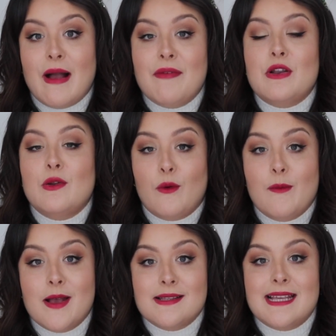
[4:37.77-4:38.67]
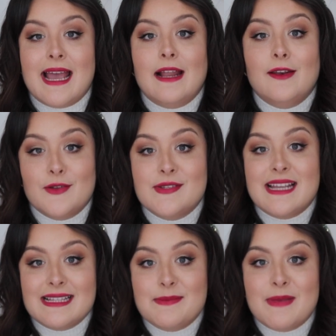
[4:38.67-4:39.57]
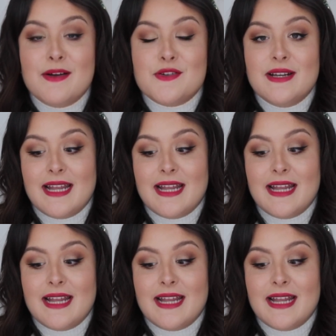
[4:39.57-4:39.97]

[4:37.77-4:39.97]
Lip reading: have the Laura Mercier loose setting powder